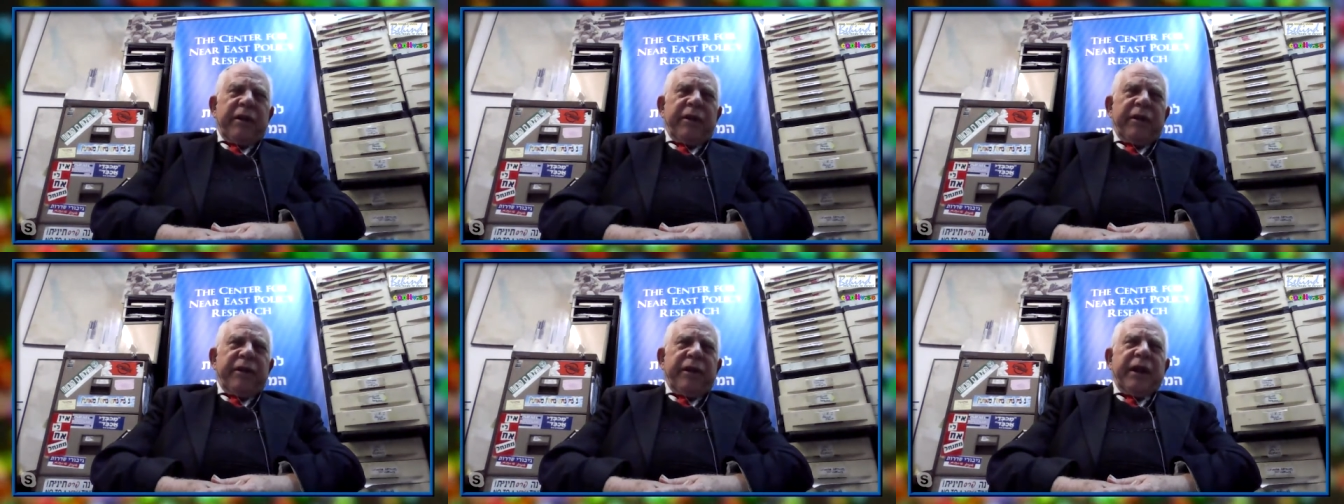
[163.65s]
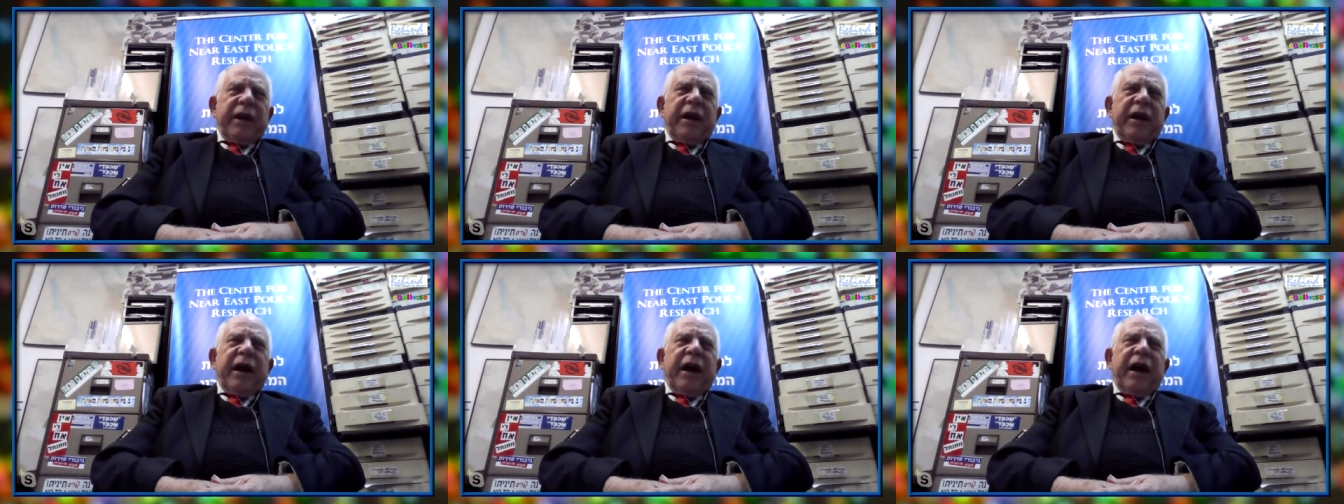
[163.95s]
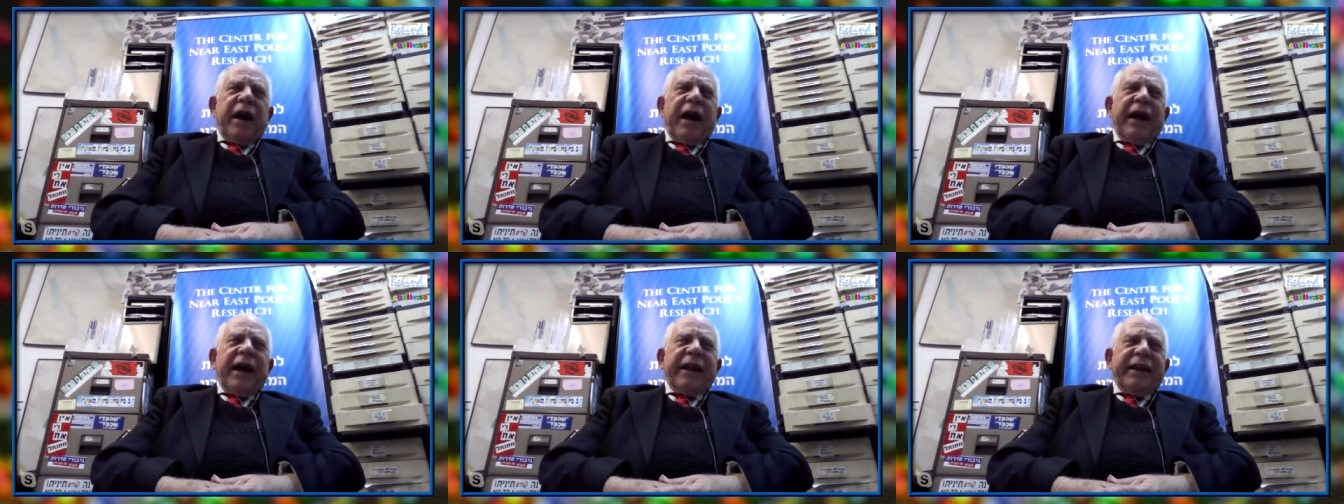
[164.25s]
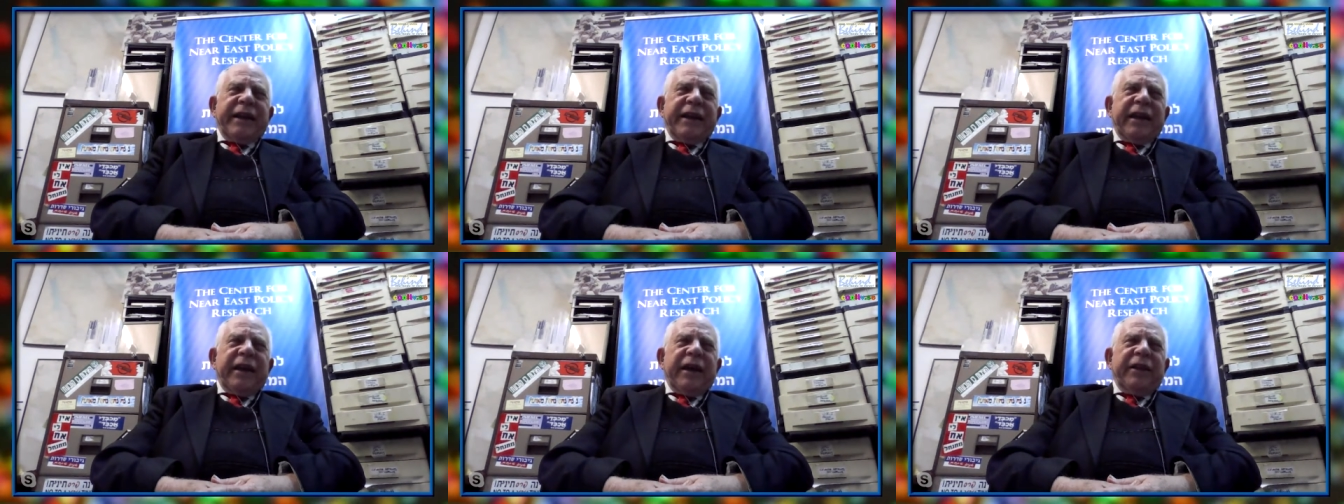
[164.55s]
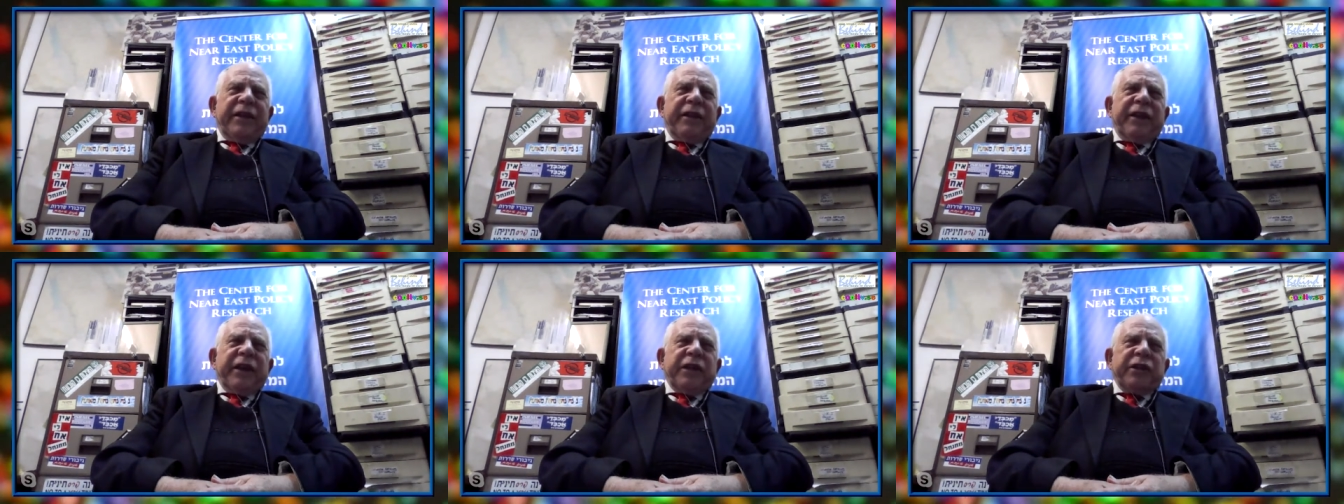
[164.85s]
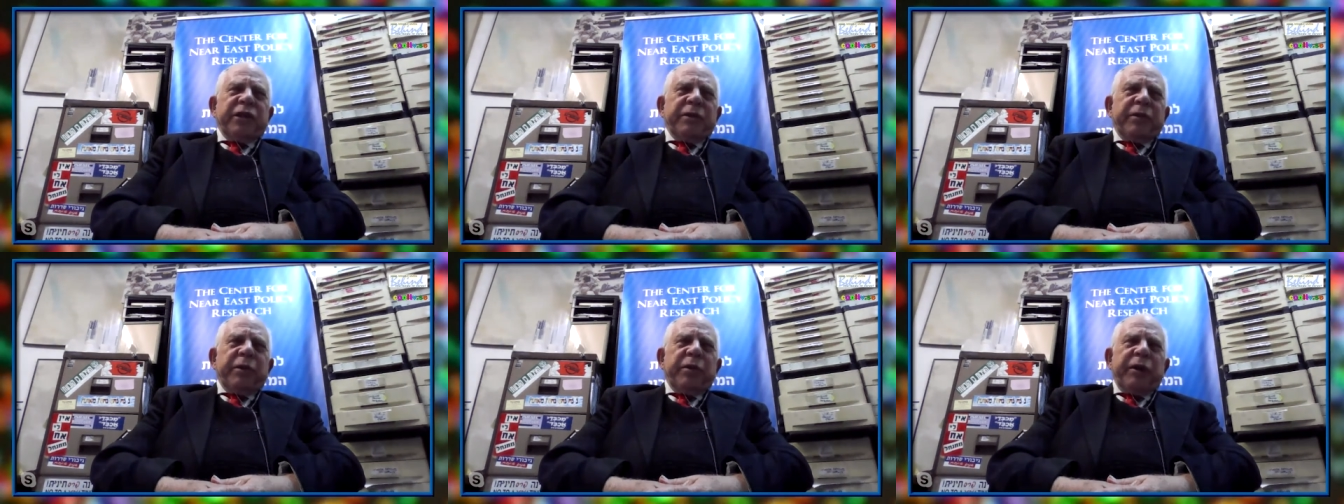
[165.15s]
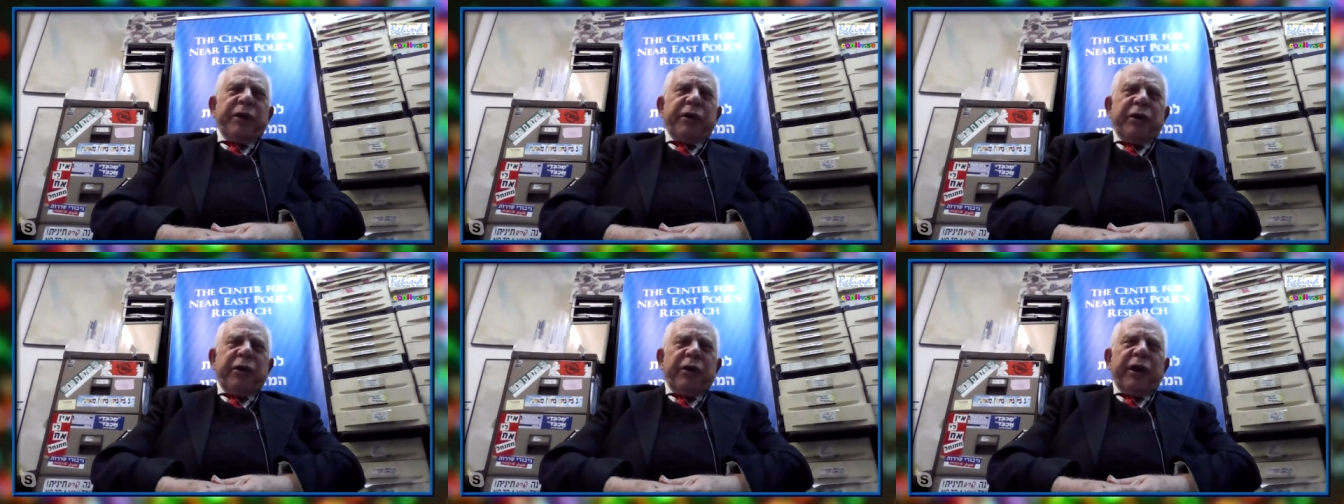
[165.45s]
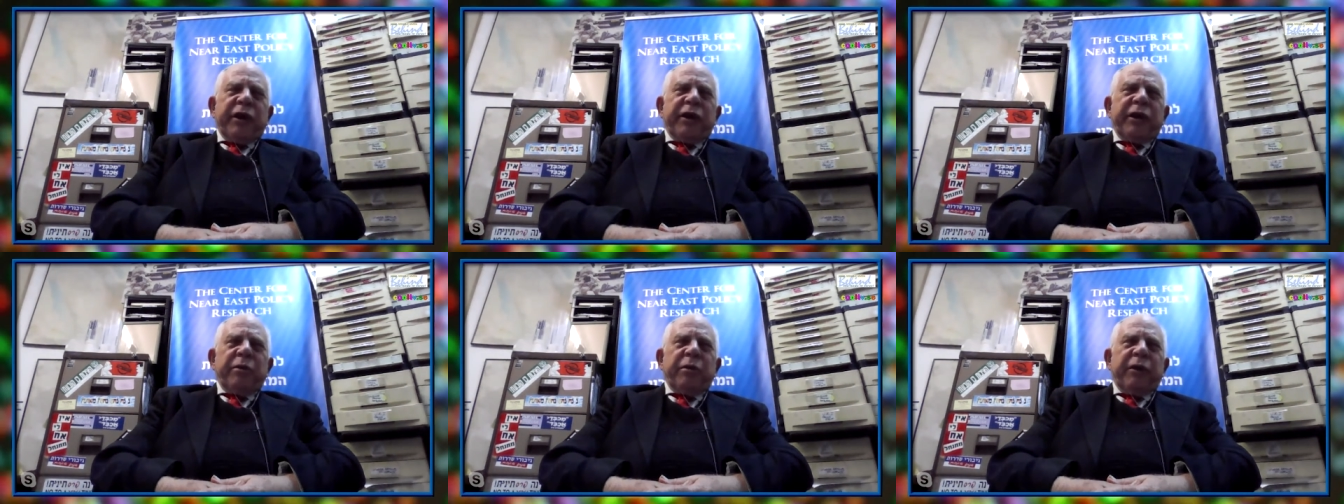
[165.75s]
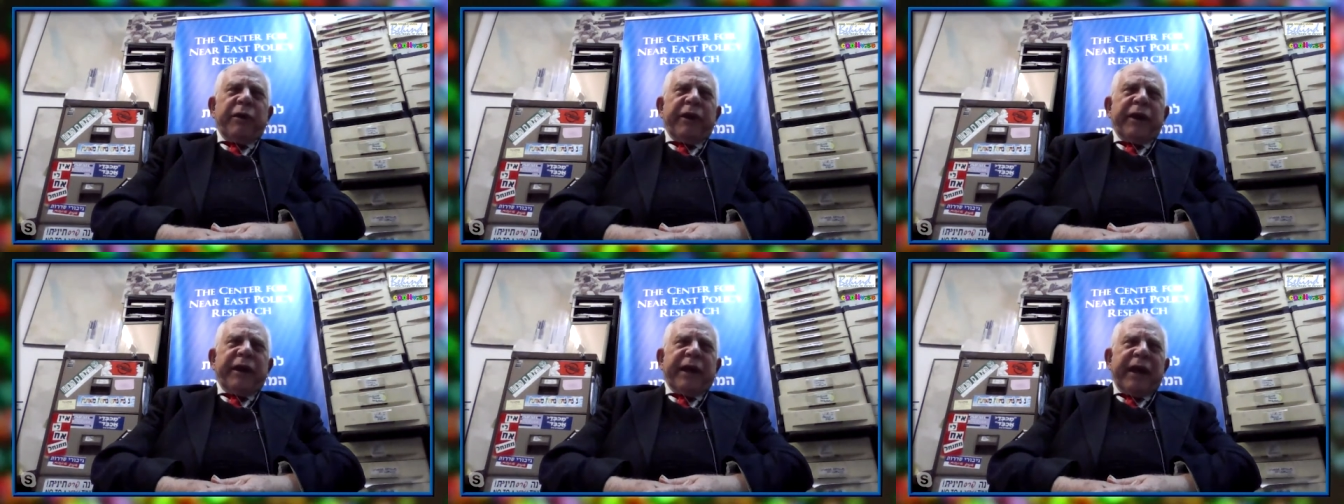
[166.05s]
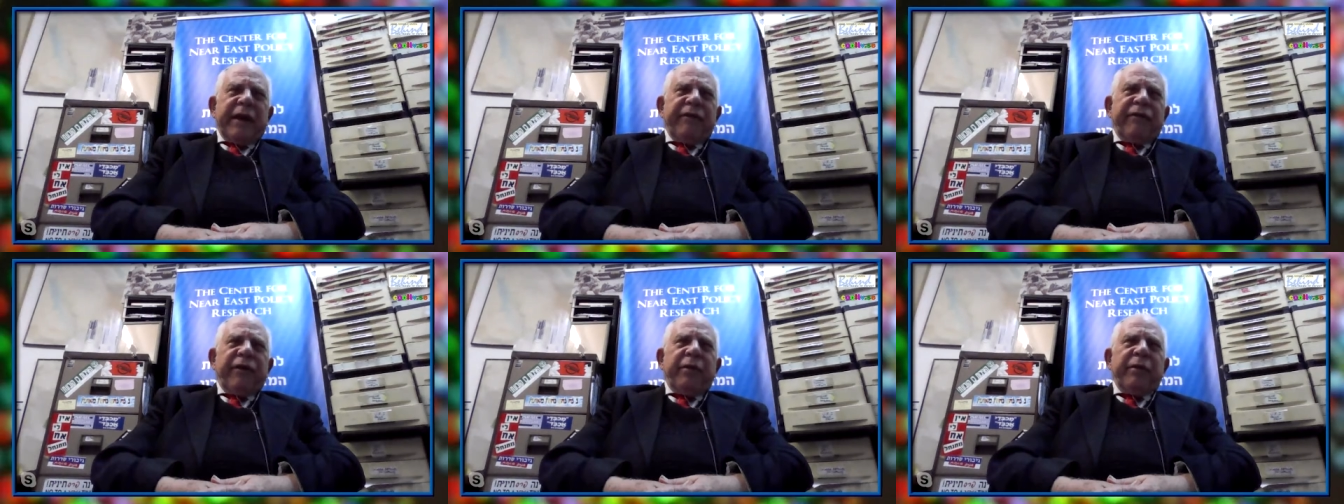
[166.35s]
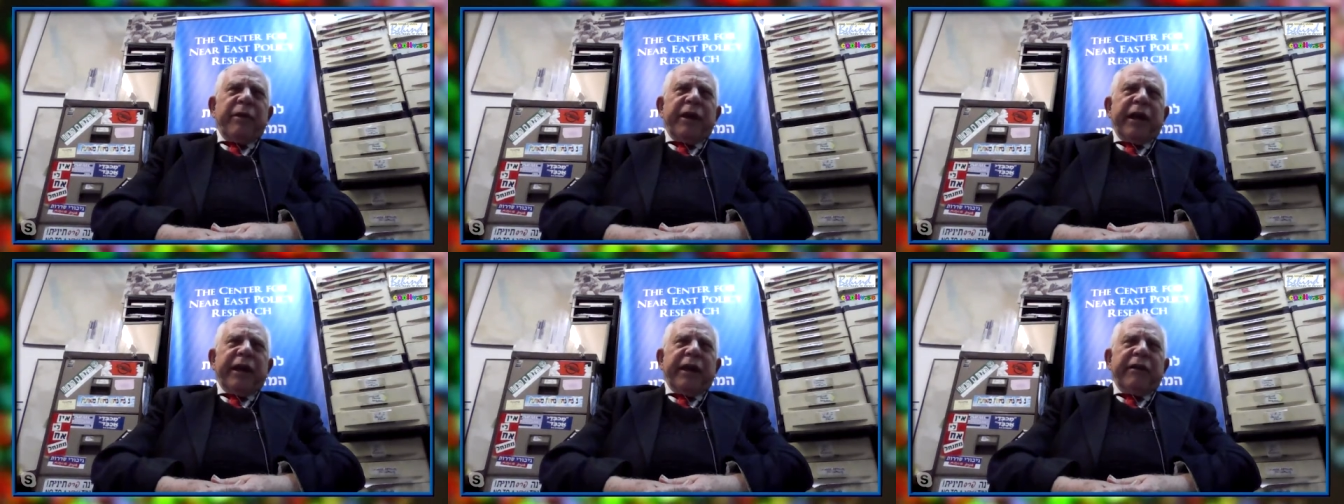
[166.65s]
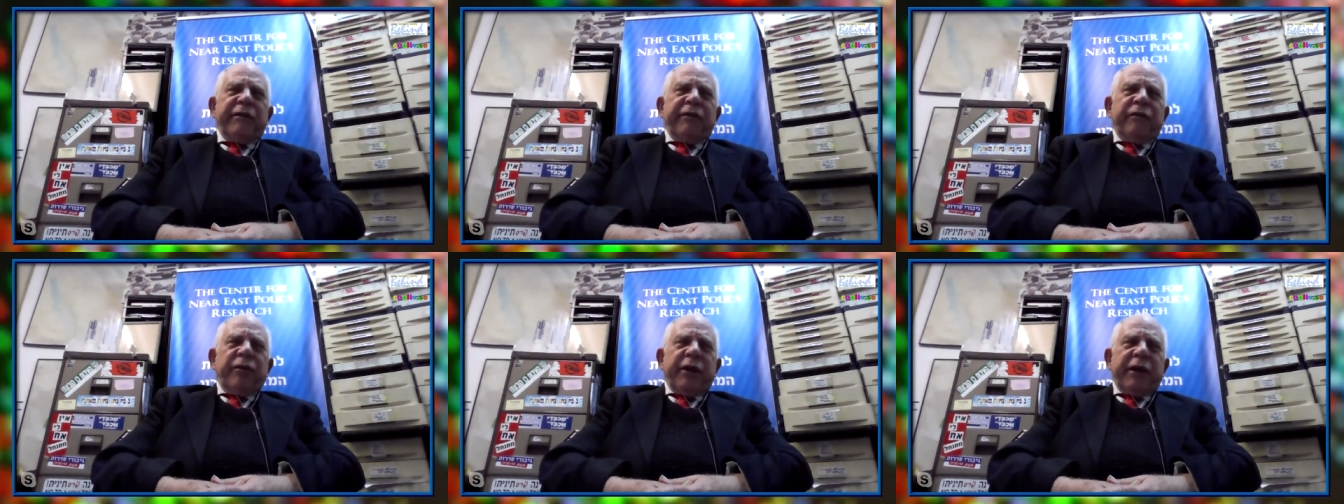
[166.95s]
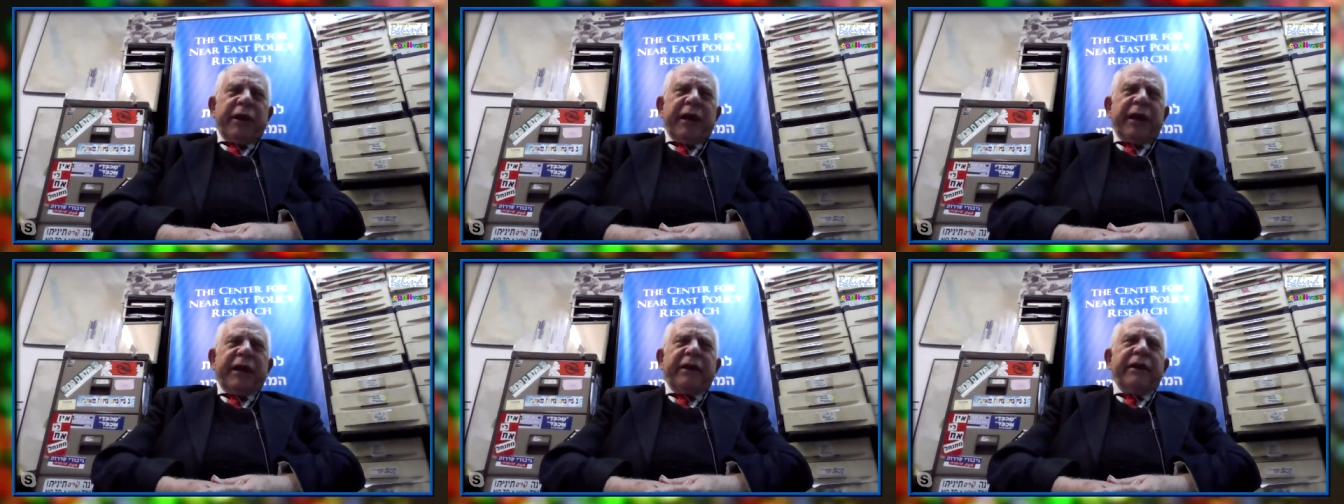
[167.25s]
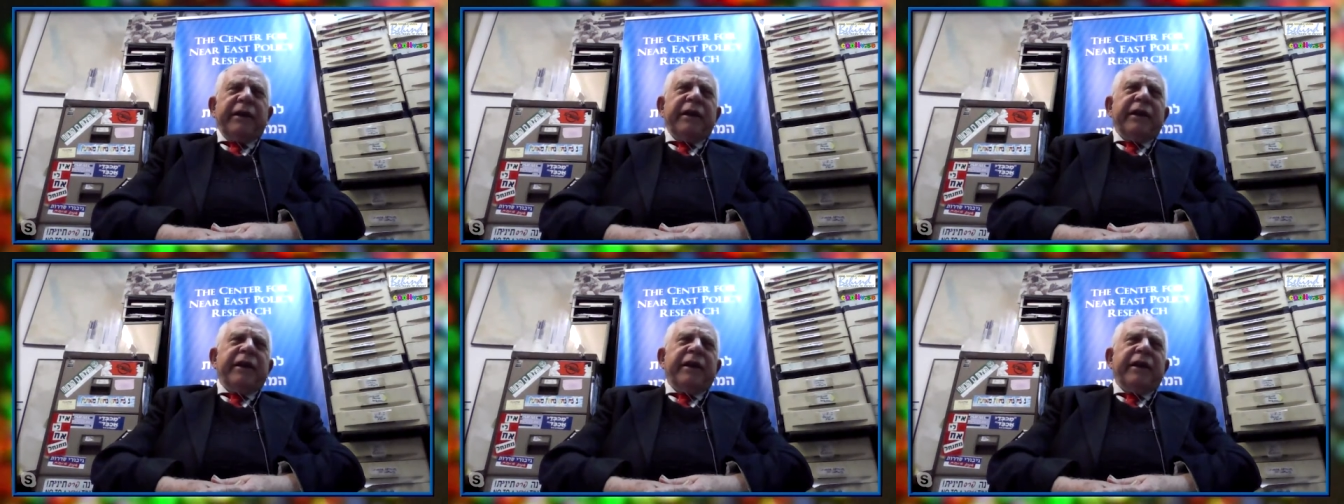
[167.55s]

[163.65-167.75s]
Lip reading: The idea that they should be returning to where they came from in 1948.